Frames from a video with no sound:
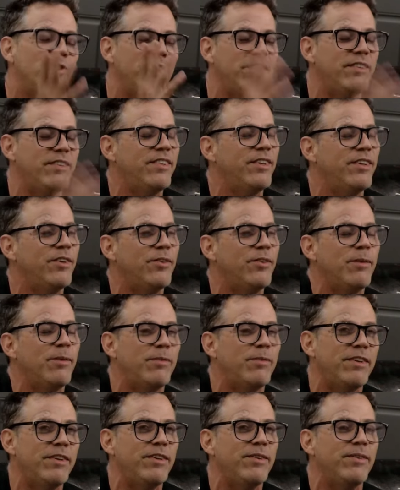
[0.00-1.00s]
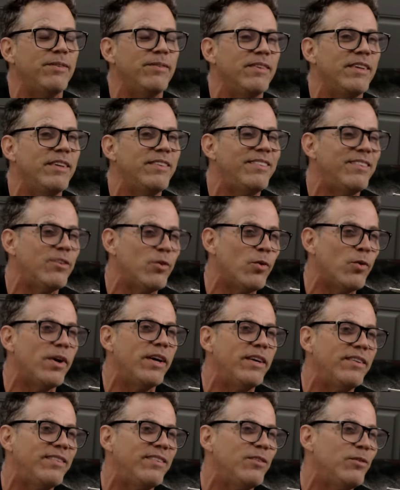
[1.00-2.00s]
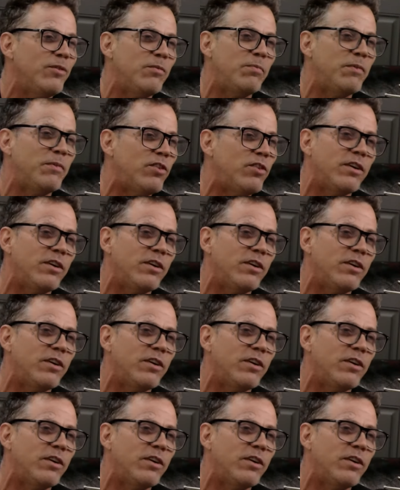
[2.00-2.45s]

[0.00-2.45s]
That's all right. Yeah. What do you got?